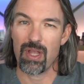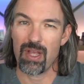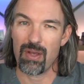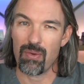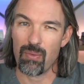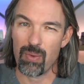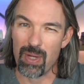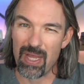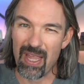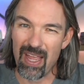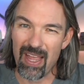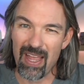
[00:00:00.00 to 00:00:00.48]

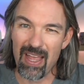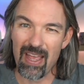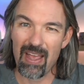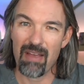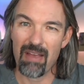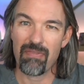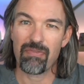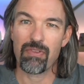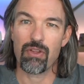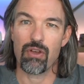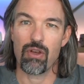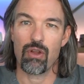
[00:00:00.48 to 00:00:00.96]
we
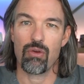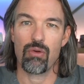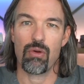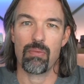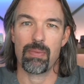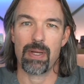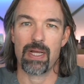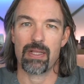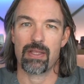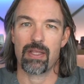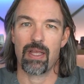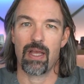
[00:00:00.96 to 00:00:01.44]
have to know
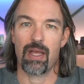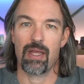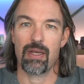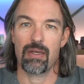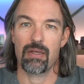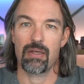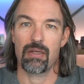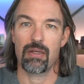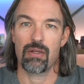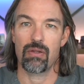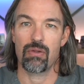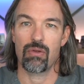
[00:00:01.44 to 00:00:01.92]
about that
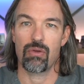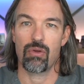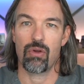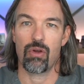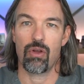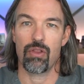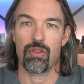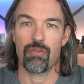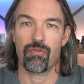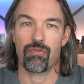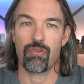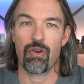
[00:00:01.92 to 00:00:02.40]

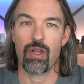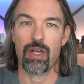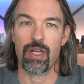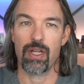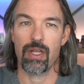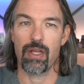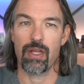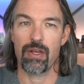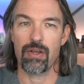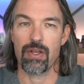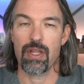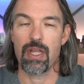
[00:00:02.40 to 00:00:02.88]
on the front
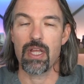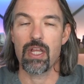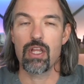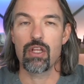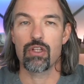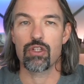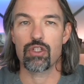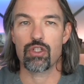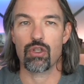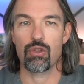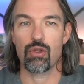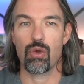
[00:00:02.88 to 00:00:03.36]
end
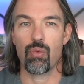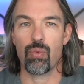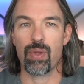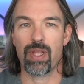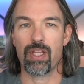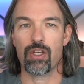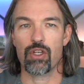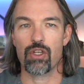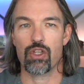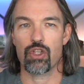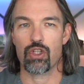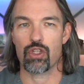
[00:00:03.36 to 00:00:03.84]
so that we
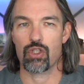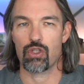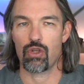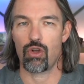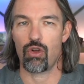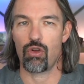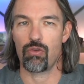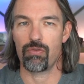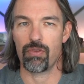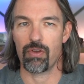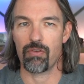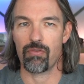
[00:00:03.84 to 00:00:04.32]
can
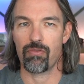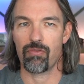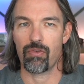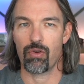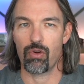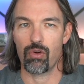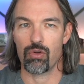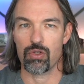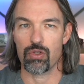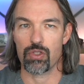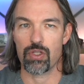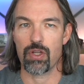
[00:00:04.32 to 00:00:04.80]
dissolve it
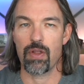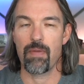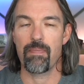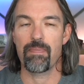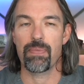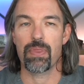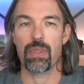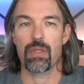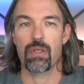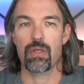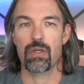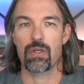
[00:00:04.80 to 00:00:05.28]
first.
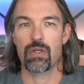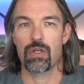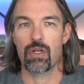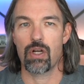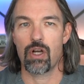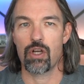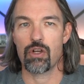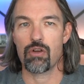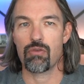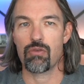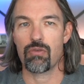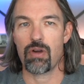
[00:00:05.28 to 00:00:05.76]

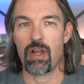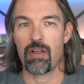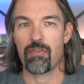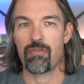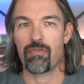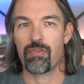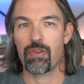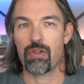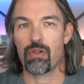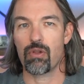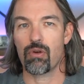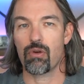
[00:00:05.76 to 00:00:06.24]
Under eye
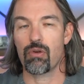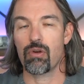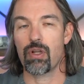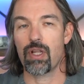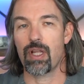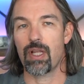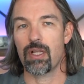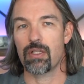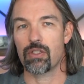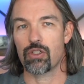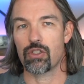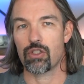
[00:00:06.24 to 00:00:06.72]
filler
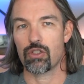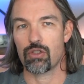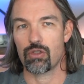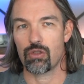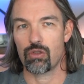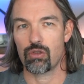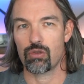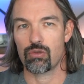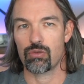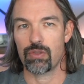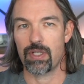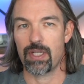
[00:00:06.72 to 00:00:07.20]
and
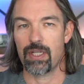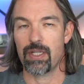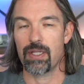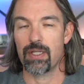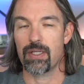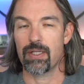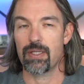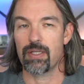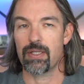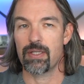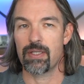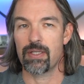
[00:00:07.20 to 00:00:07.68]
surgery
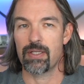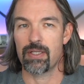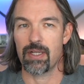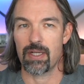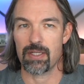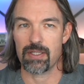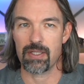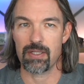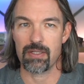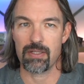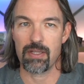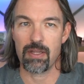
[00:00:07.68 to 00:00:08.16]

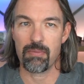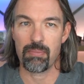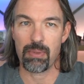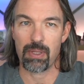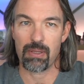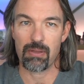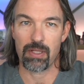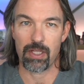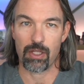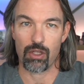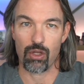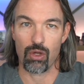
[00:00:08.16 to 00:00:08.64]
doesn't
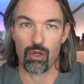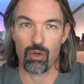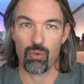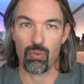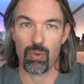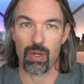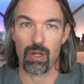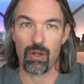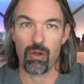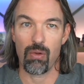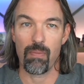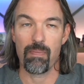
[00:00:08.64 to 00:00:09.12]
typically go
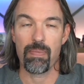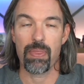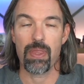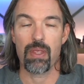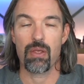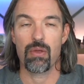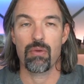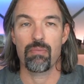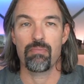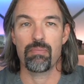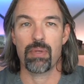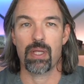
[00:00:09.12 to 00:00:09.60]
well
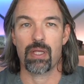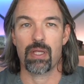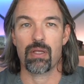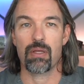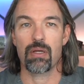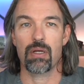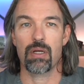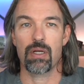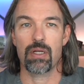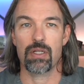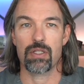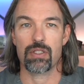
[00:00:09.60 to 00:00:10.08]

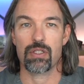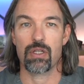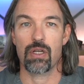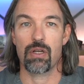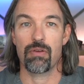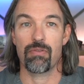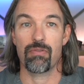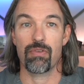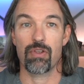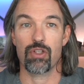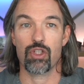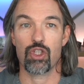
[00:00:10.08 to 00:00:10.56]
because
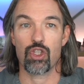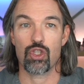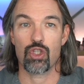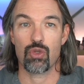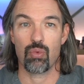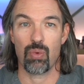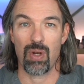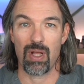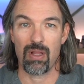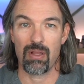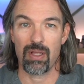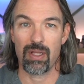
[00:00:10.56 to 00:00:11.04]
of
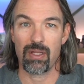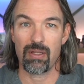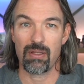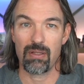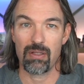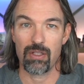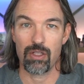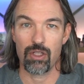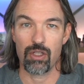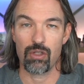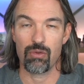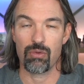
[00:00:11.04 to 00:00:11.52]
swelling.
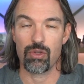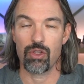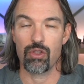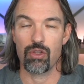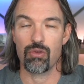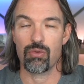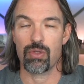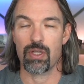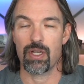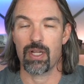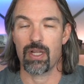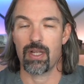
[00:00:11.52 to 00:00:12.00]

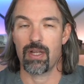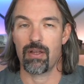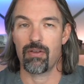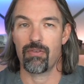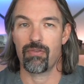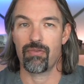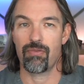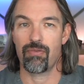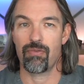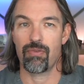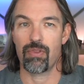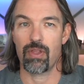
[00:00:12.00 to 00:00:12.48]
You can
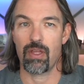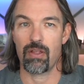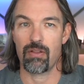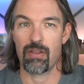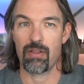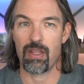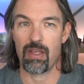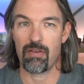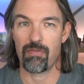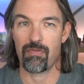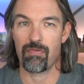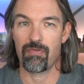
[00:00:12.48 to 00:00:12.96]
have
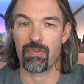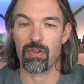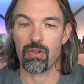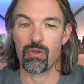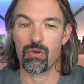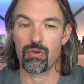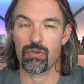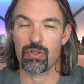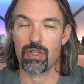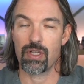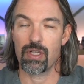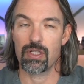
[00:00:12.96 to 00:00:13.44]
that
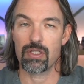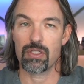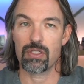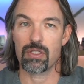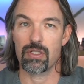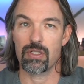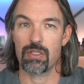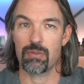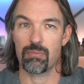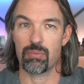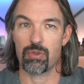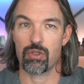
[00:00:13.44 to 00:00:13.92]
filler tends
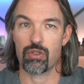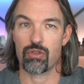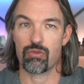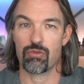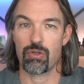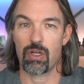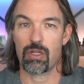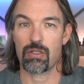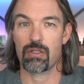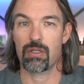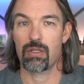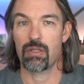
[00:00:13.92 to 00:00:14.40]
to
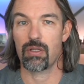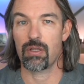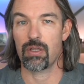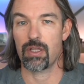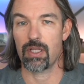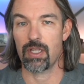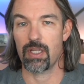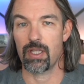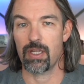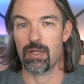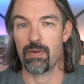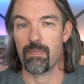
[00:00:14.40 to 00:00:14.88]
obstruct
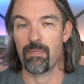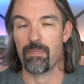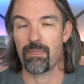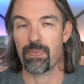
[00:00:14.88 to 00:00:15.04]
the